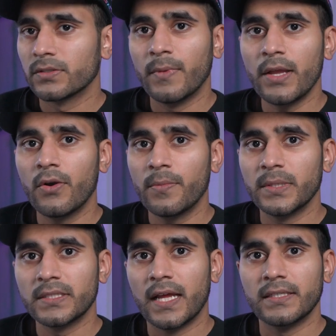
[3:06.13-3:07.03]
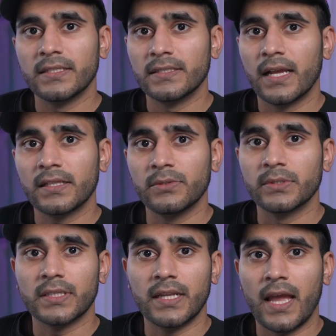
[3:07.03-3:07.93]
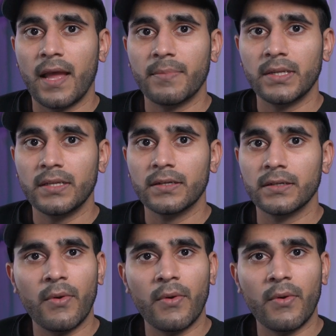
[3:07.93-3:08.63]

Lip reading: So my hope is that is exactly what's going to happen here.